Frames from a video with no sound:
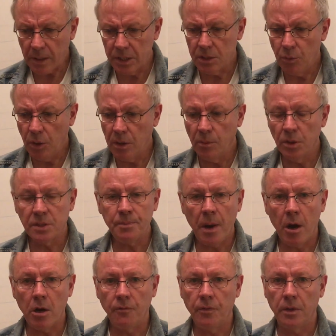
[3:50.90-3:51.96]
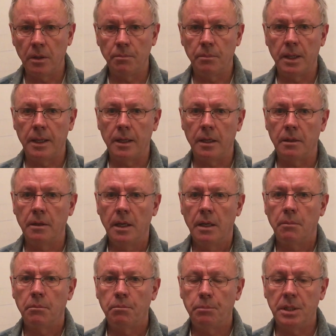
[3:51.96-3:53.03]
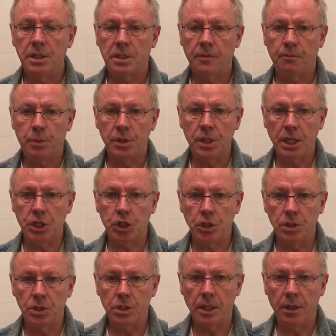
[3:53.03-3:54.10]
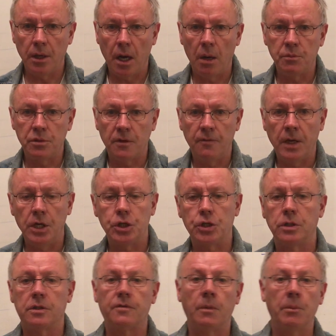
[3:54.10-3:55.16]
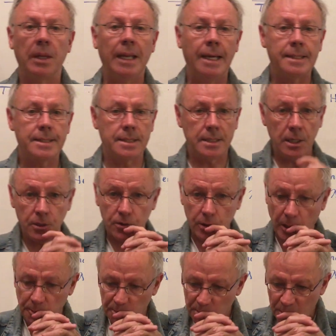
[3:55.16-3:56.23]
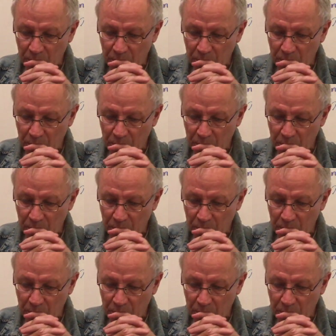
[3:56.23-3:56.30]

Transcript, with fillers: It's one of the most powerful uh, piece of predictions and observations from the last century.